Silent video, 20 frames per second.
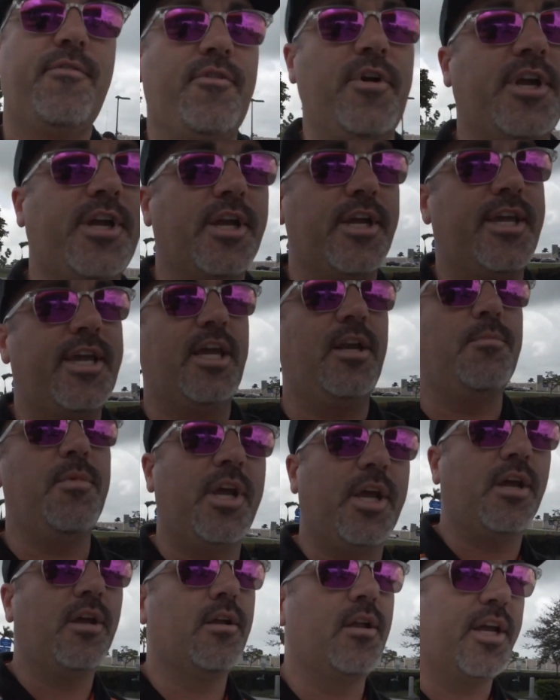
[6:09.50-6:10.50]
Freaking kidding
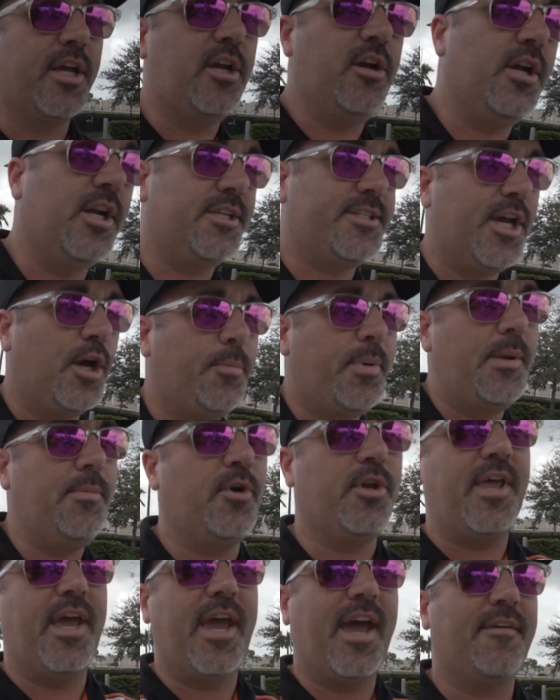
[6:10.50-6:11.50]
me? Like you're gonna tell
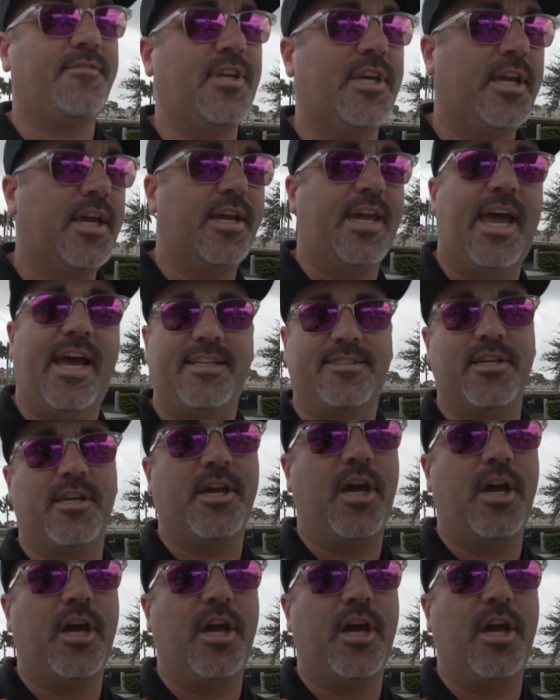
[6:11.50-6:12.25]
people they have to get gas